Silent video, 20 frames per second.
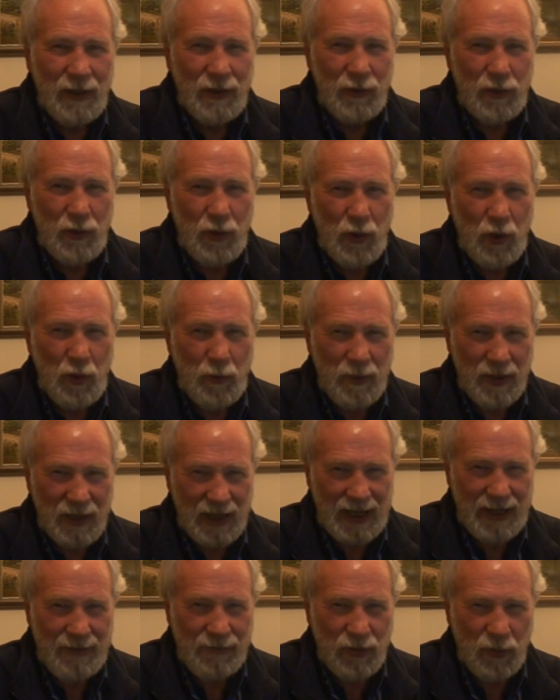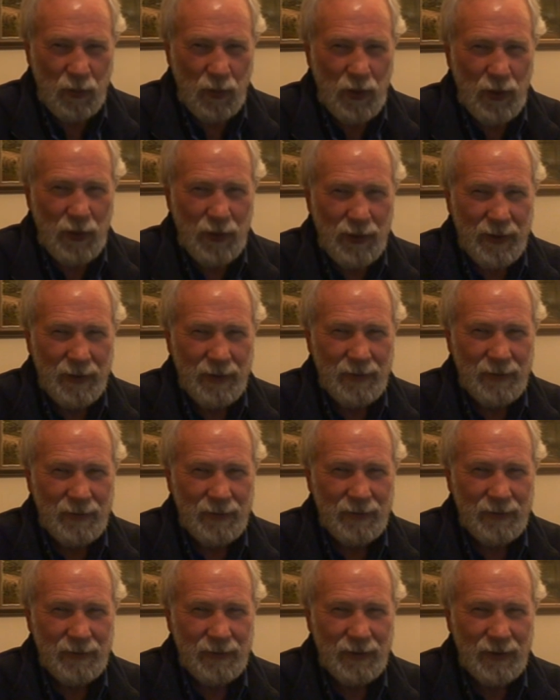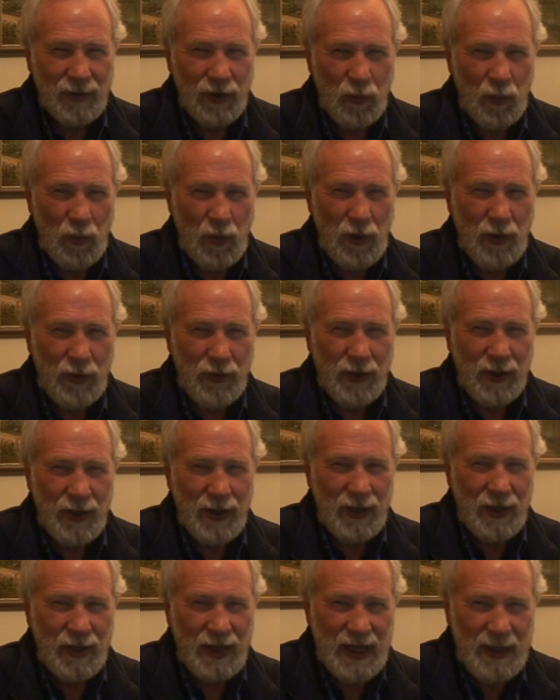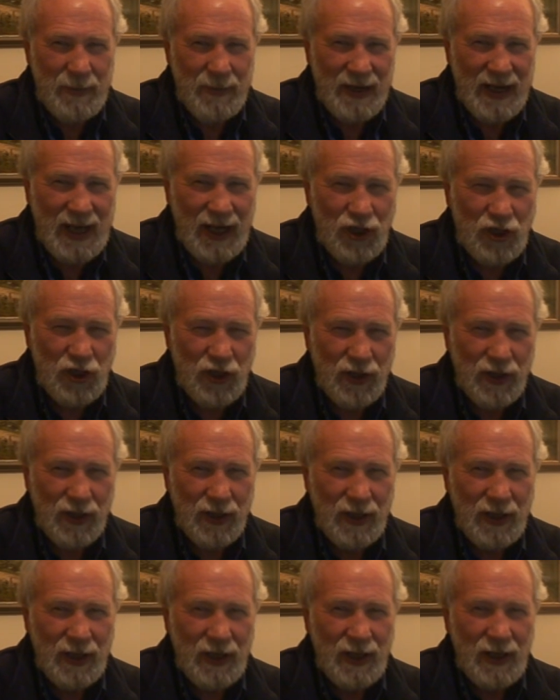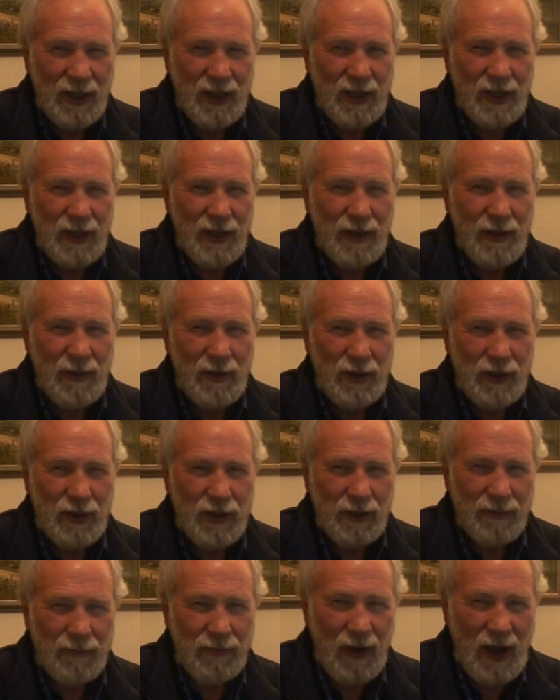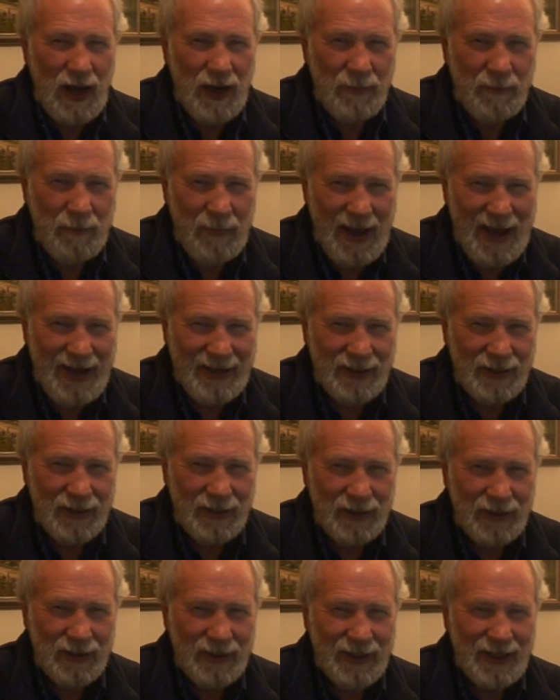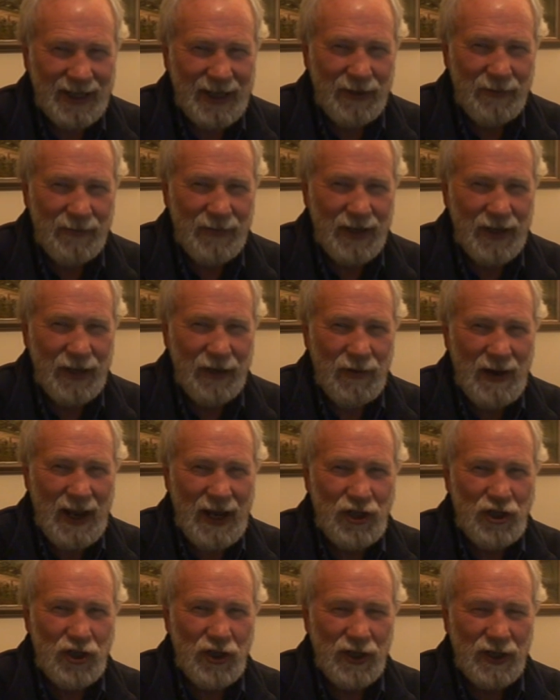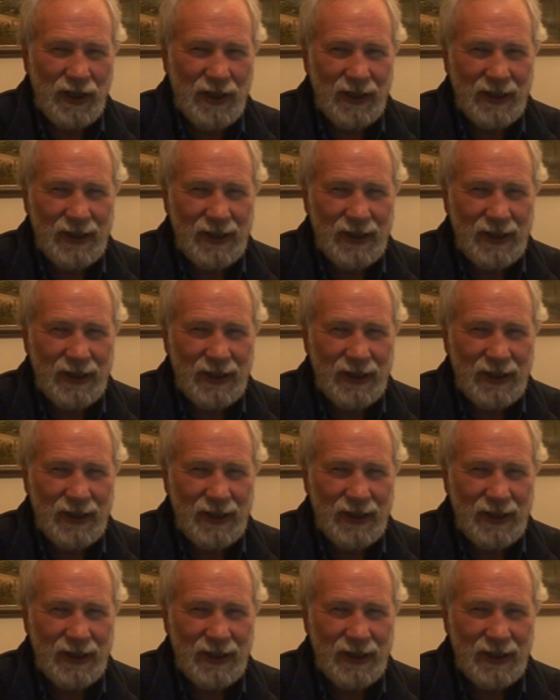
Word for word: You who believe the word, the word, the emanation the divine pattern, the configuration,